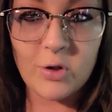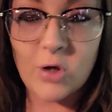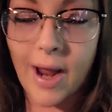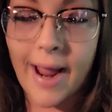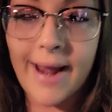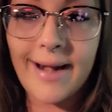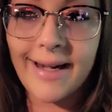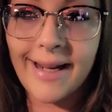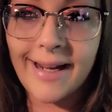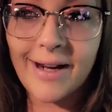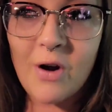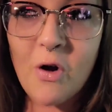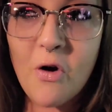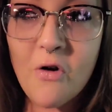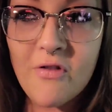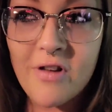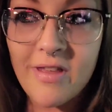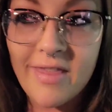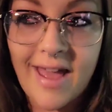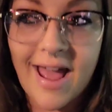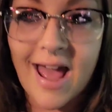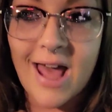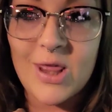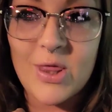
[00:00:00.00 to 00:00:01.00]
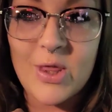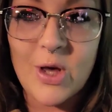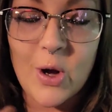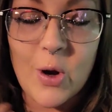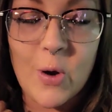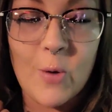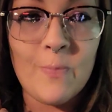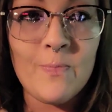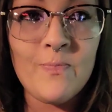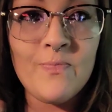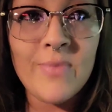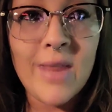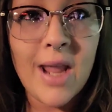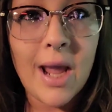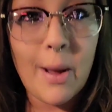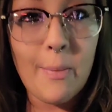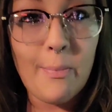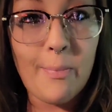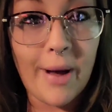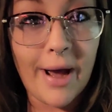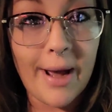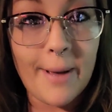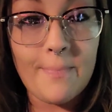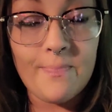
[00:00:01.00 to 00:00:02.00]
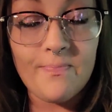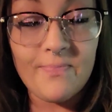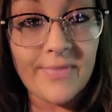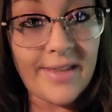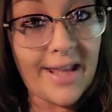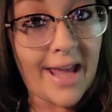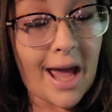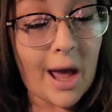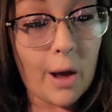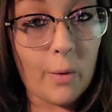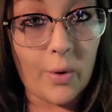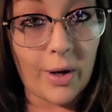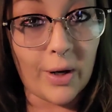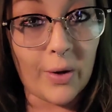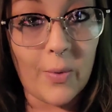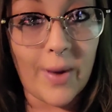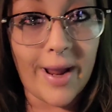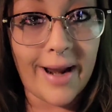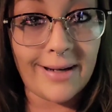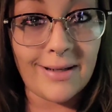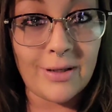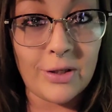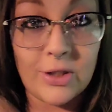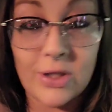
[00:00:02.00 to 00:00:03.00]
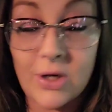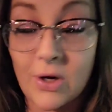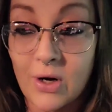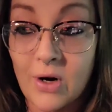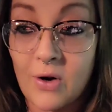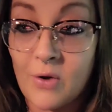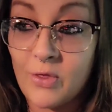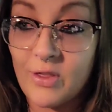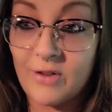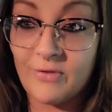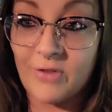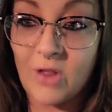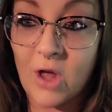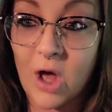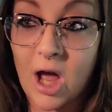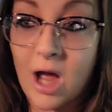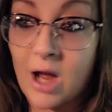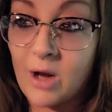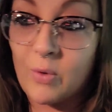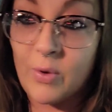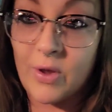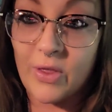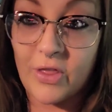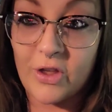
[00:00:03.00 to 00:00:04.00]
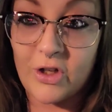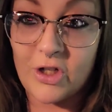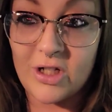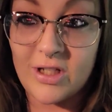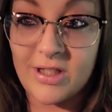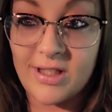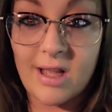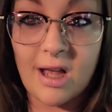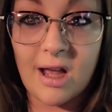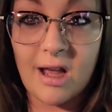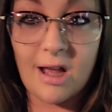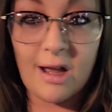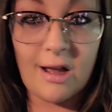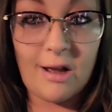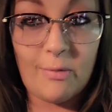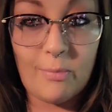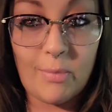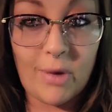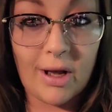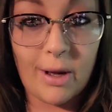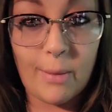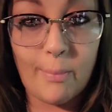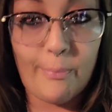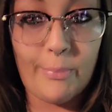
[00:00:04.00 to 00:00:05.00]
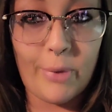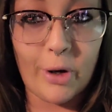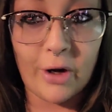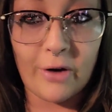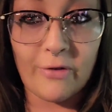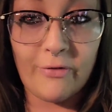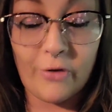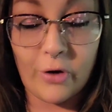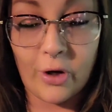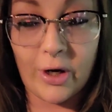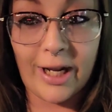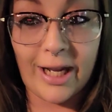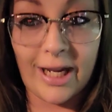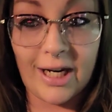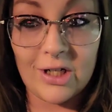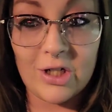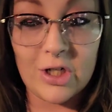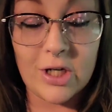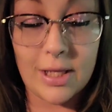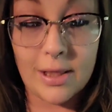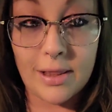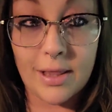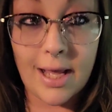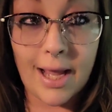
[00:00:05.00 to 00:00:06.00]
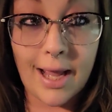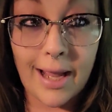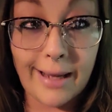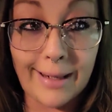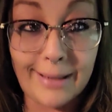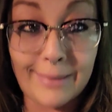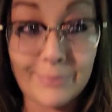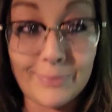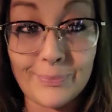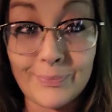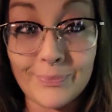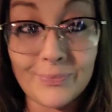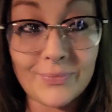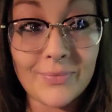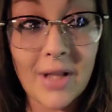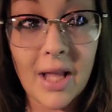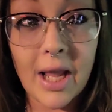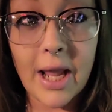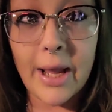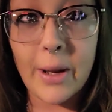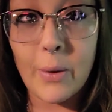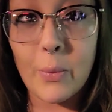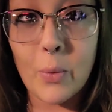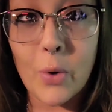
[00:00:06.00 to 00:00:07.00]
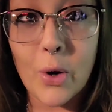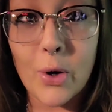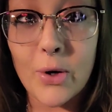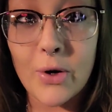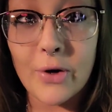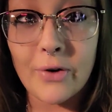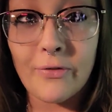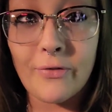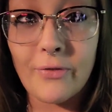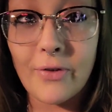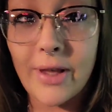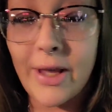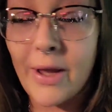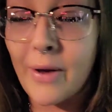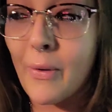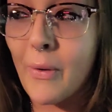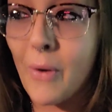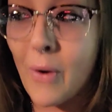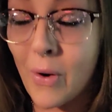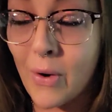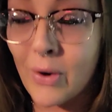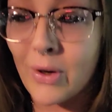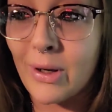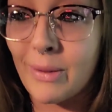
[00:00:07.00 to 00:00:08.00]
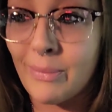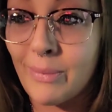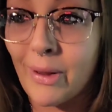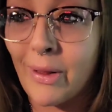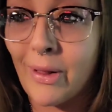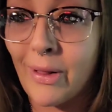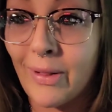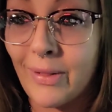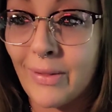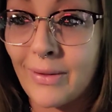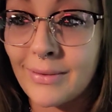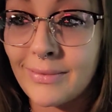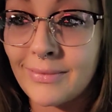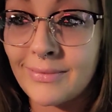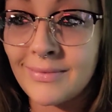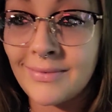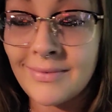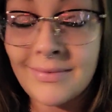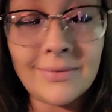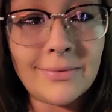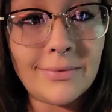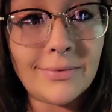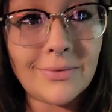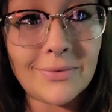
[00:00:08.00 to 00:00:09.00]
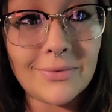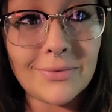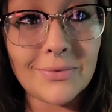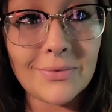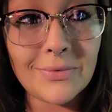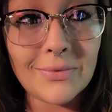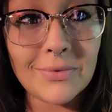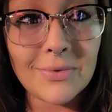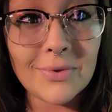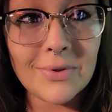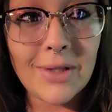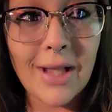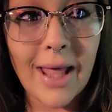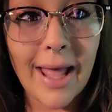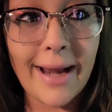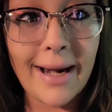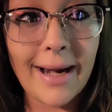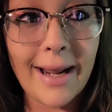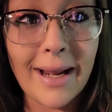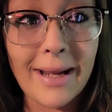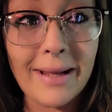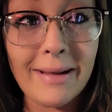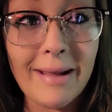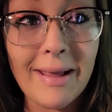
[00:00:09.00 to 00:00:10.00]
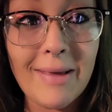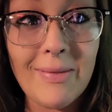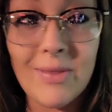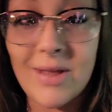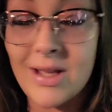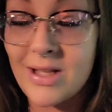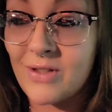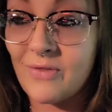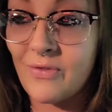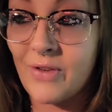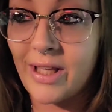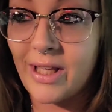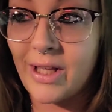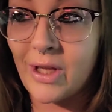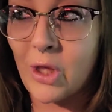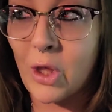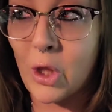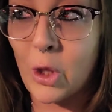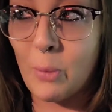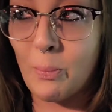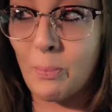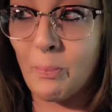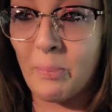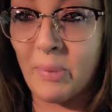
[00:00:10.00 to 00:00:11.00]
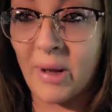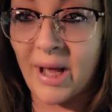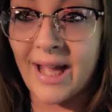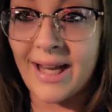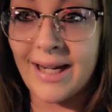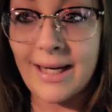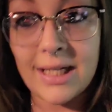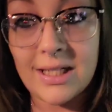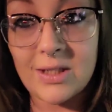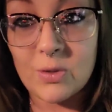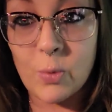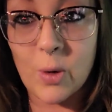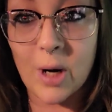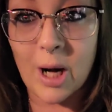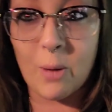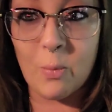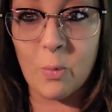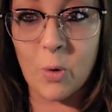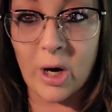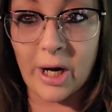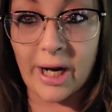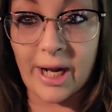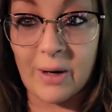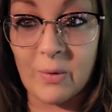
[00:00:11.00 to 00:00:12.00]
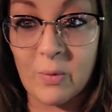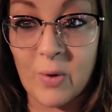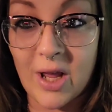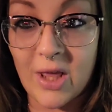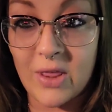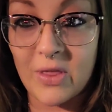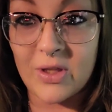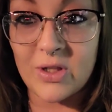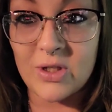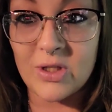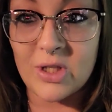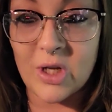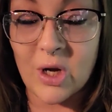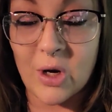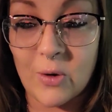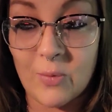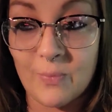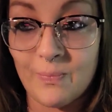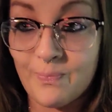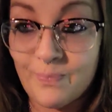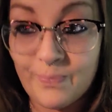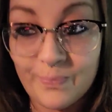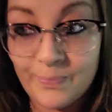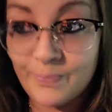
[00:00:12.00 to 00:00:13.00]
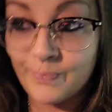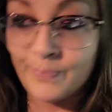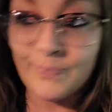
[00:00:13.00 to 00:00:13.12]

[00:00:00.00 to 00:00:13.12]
trying to get over that, though. But yeah, what a way to start out the vlog with just some book footage and then a wonderfully horrible lighting in this vehicle. But it's what I'm working with, so